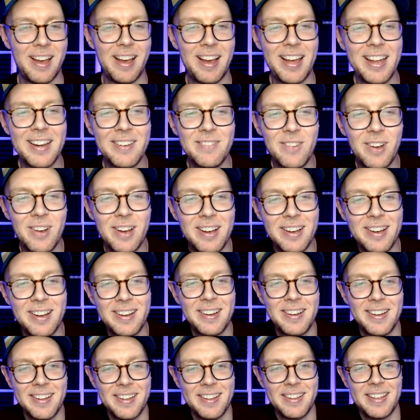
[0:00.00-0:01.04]
I.
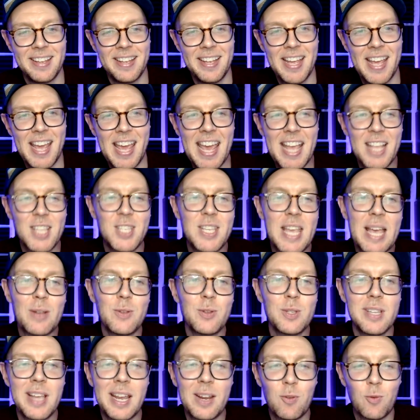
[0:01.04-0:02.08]
It
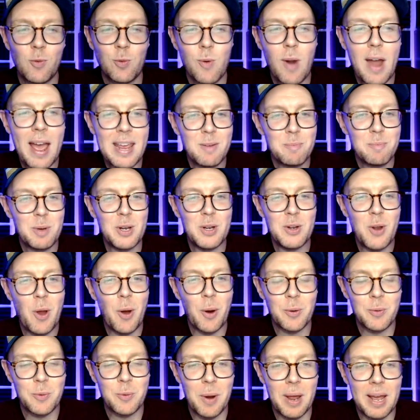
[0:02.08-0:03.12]
sounds like right, but
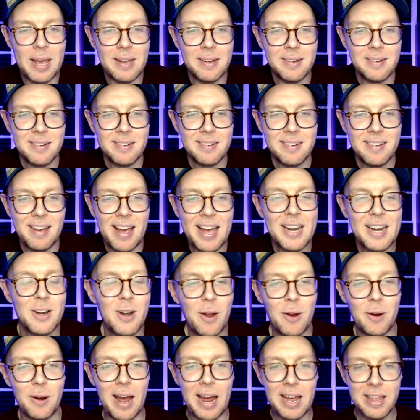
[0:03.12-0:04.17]
not right. I don't
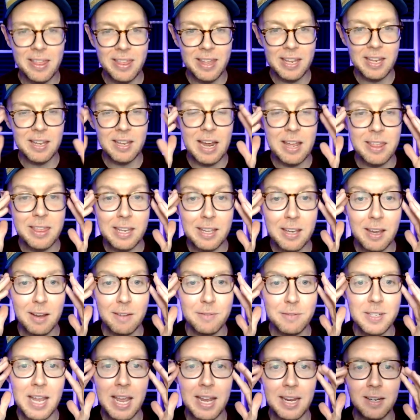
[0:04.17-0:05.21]
know. I think
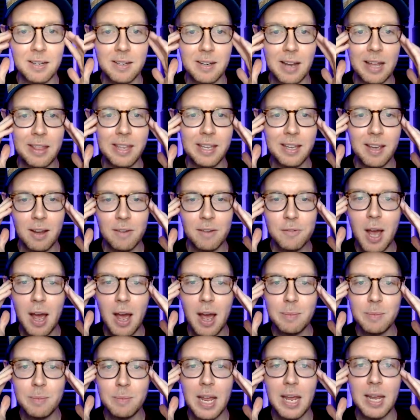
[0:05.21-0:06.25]
I've tanked. I think I've
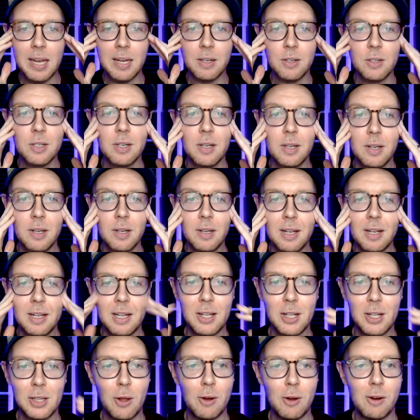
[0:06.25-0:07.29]
time tanked
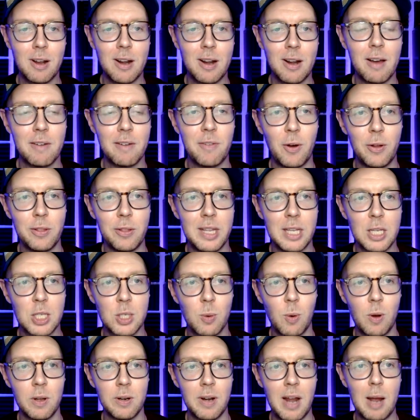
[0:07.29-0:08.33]
long enough on
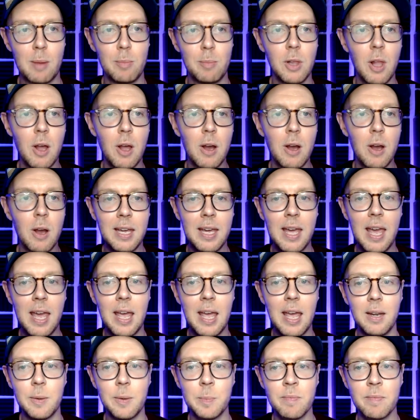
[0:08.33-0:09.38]
this one. I'm locking
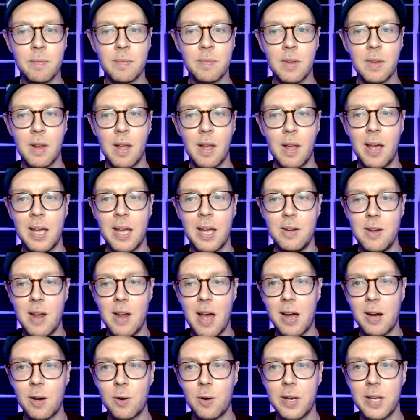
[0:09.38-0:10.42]
in
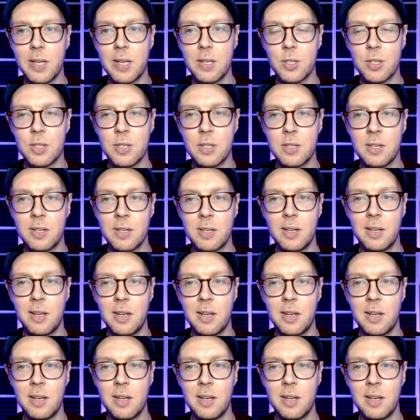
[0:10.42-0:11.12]
Anares